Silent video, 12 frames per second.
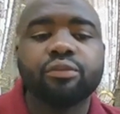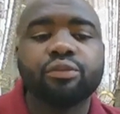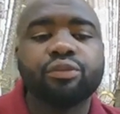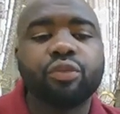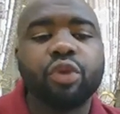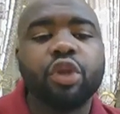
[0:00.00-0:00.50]

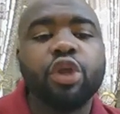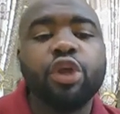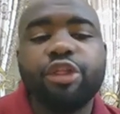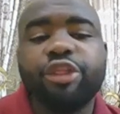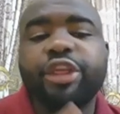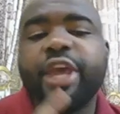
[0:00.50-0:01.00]
Their
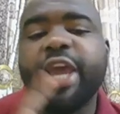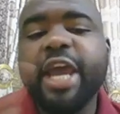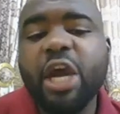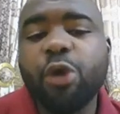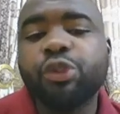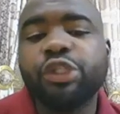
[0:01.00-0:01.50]
house
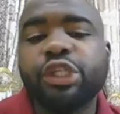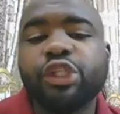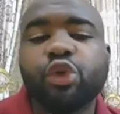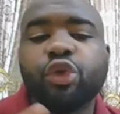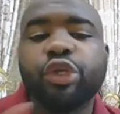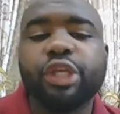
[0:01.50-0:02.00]
is
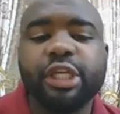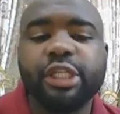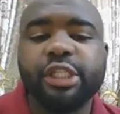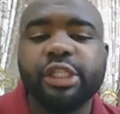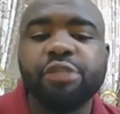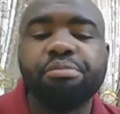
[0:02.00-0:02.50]
located
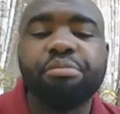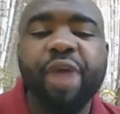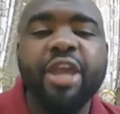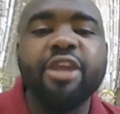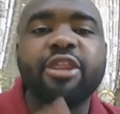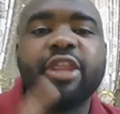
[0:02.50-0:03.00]
by the
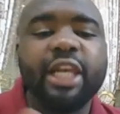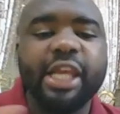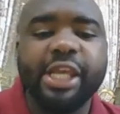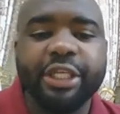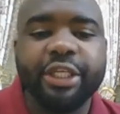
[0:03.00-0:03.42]
lake.